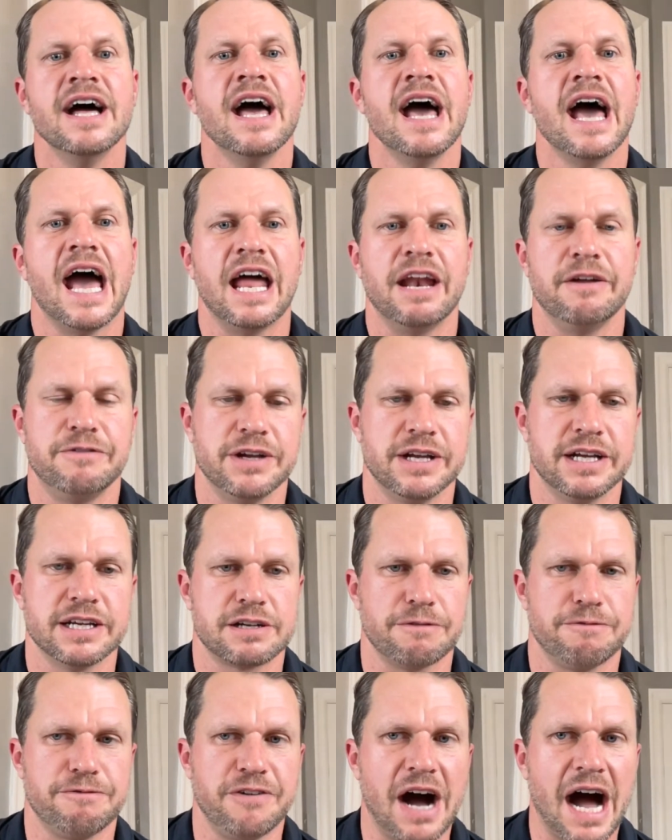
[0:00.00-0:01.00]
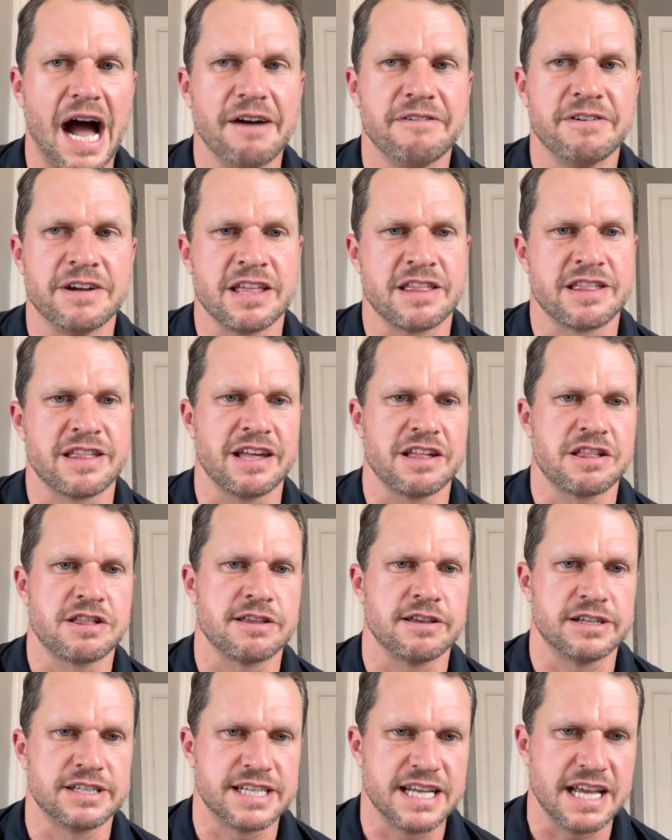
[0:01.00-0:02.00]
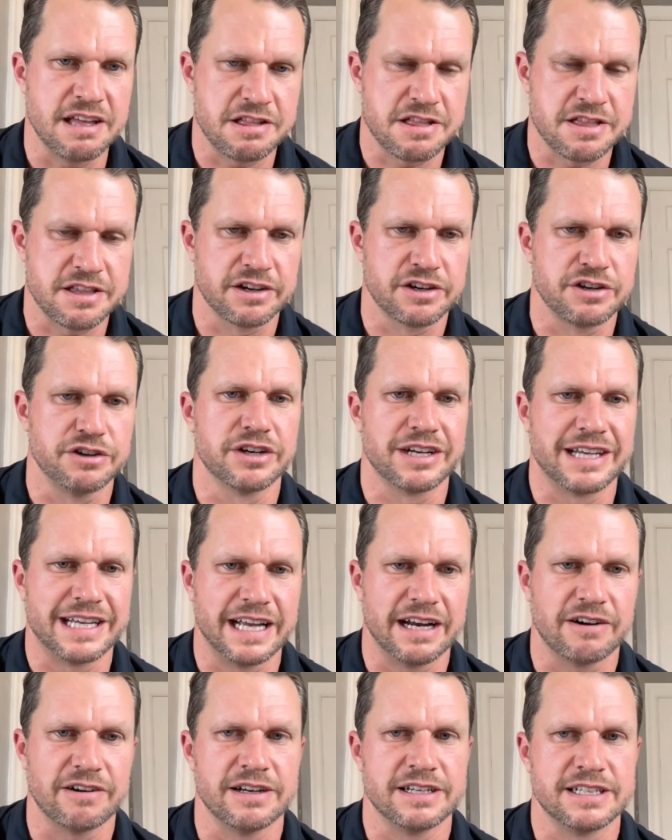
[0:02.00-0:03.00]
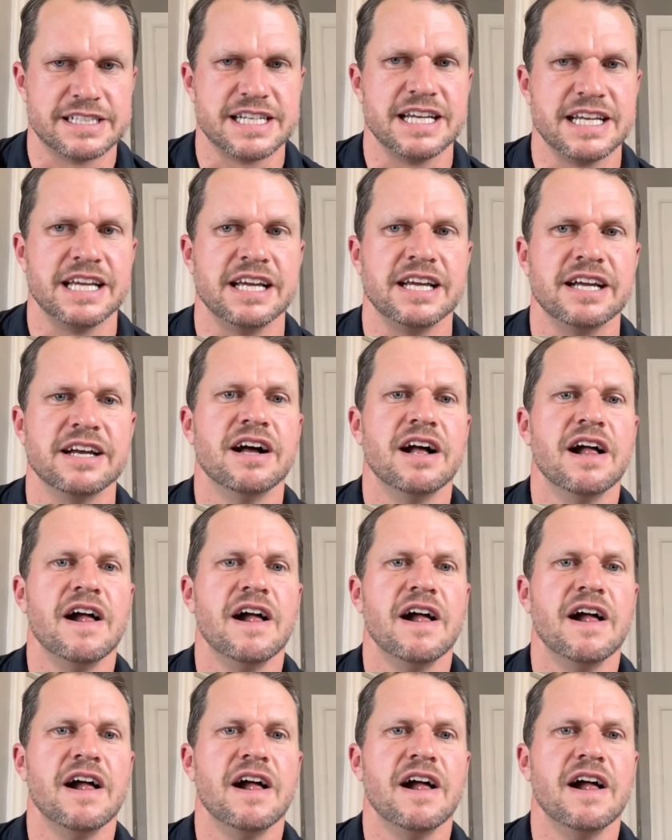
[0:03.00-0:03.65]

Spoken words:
And if you get to 5, it's a statistical guarantee